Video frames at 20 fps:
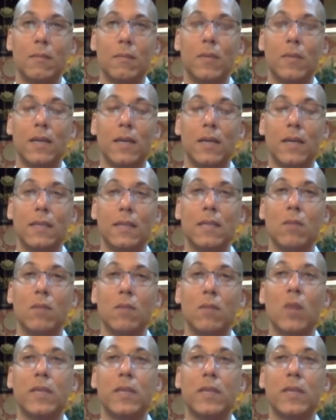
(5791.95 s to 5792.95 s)
But in the
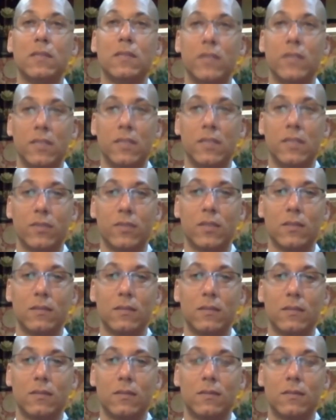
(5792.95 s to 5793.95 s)
moment, it's very difficult.
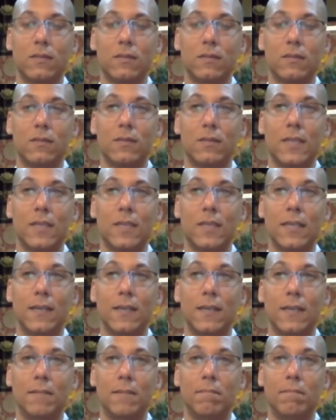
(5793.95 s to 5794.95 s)

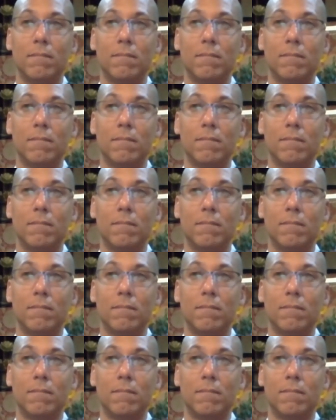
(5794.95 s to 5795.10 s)
Um,